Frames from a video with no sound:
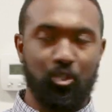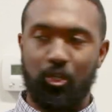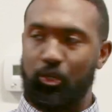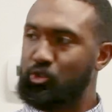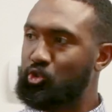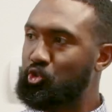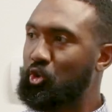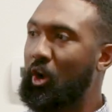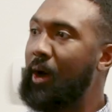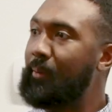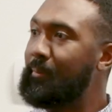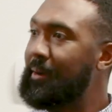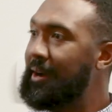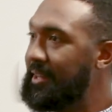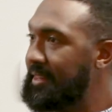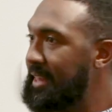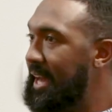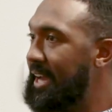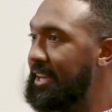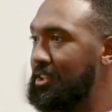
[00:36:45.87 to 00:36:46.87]
trauma
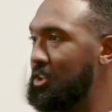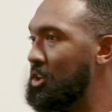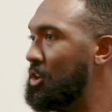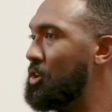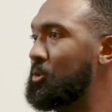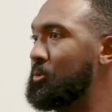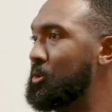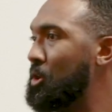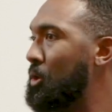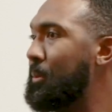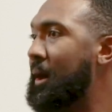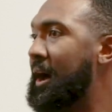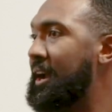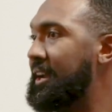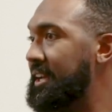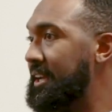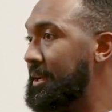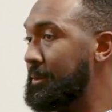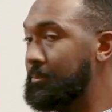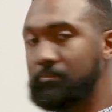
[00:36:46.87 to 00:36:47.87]
that your
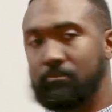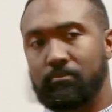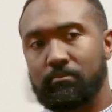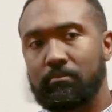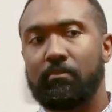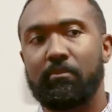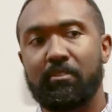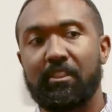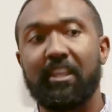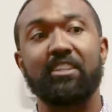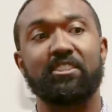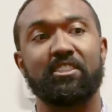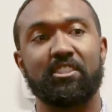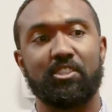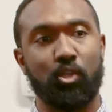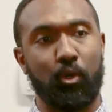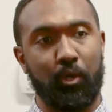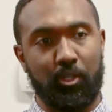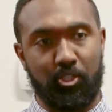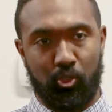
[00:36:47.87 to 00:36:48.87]
body thinks it's
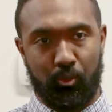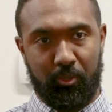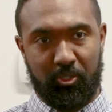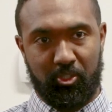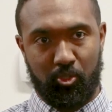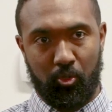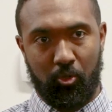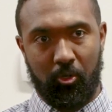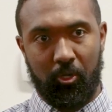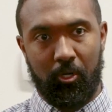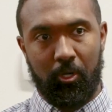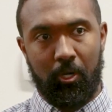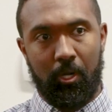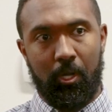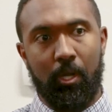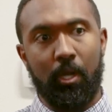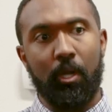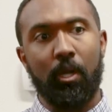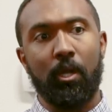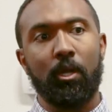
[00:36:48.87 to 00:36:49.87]
going to endure.
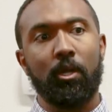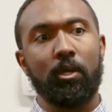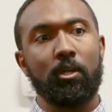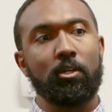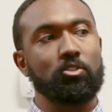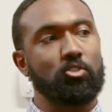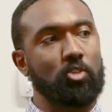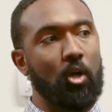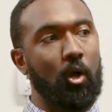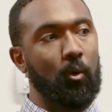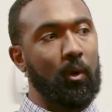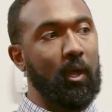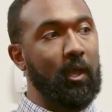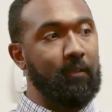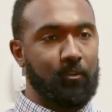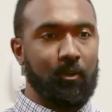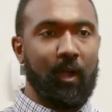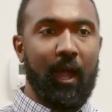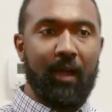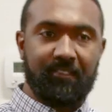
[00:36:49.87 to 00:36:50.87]
So if
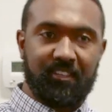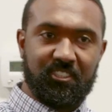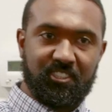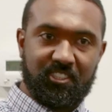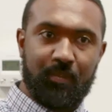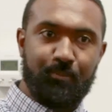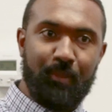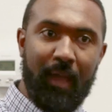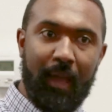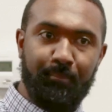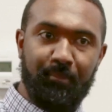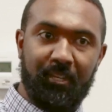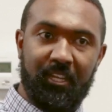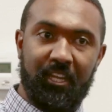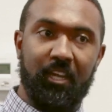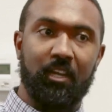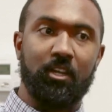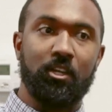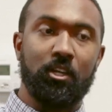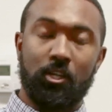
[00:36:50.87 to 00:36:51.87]
you're having sleep
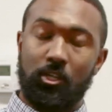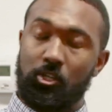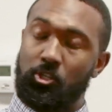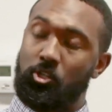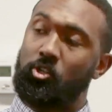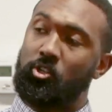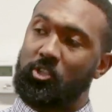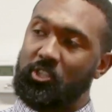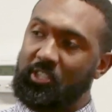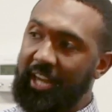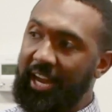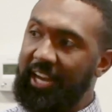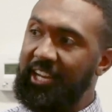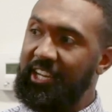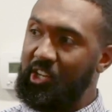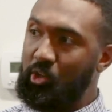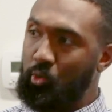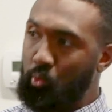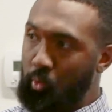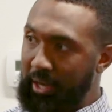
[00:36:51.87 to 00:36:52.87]
apnea, you're
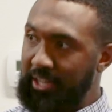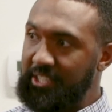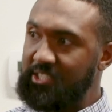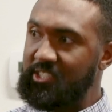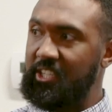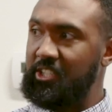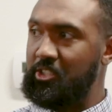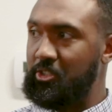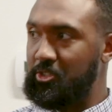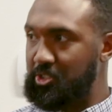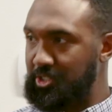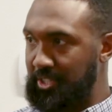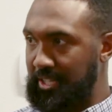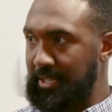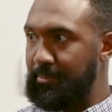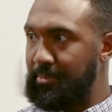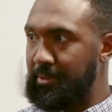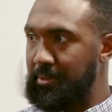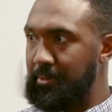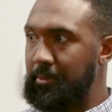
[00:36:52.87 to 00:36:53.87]
gaining weight in your
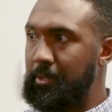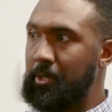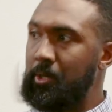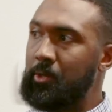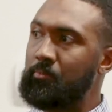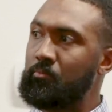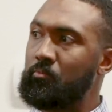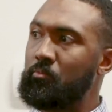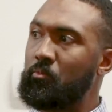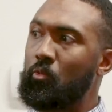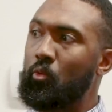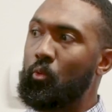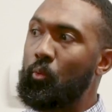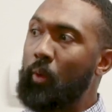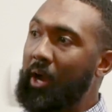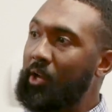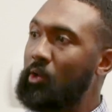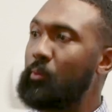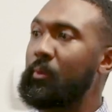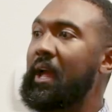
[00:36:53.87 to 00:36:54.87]
sleep.
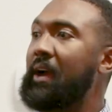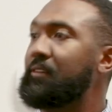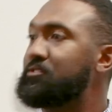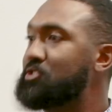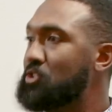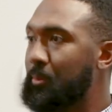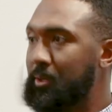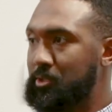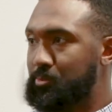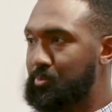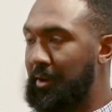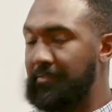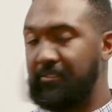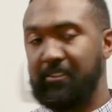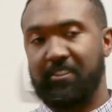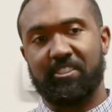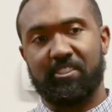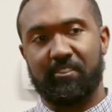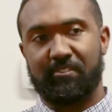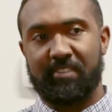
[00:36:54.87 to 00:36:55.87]
Why do we have so much
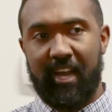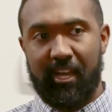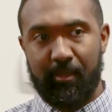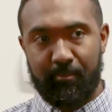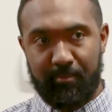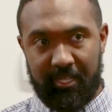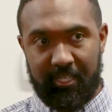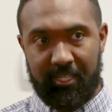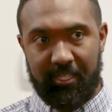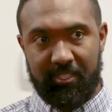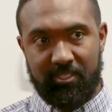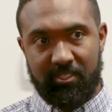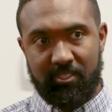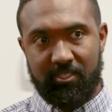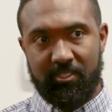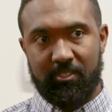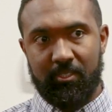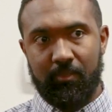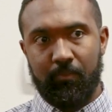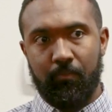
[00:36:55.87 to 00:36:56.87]
prevalence of diabetes?